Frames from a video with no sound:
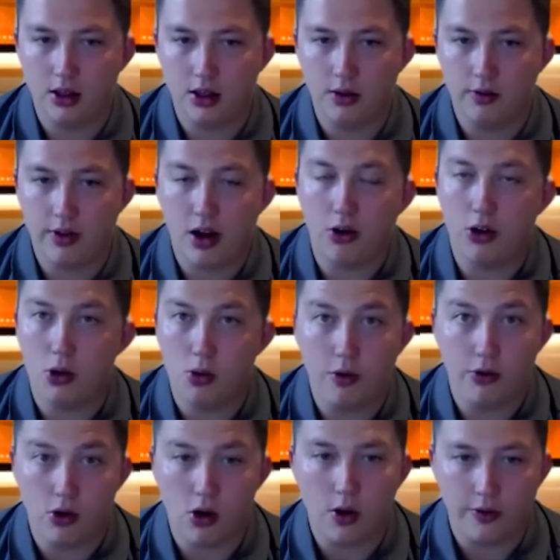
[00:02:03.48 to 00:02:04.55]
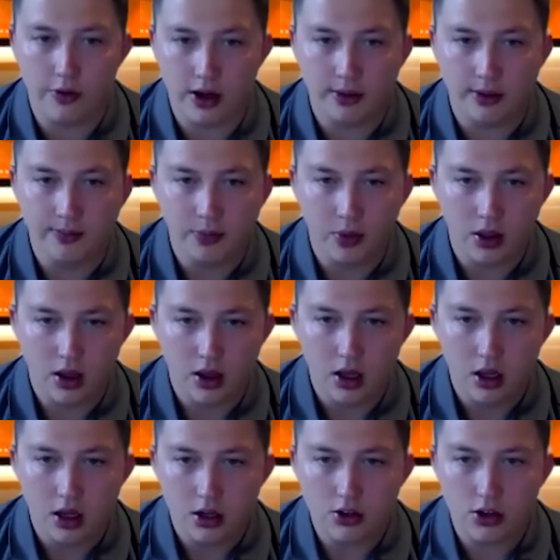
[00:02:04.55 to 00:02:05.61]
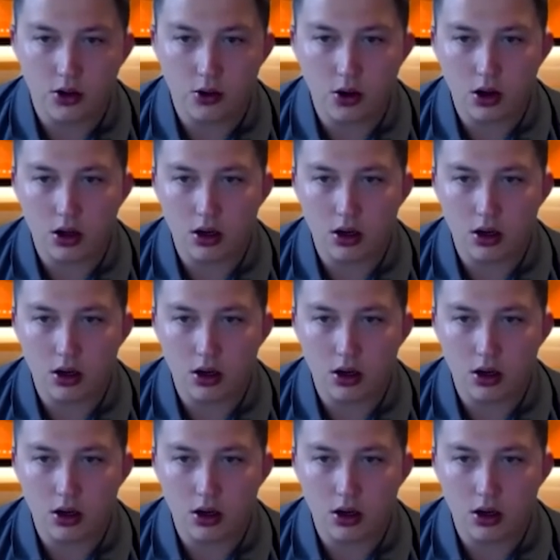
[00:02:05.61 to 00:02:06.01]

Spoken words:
the value of your offer. So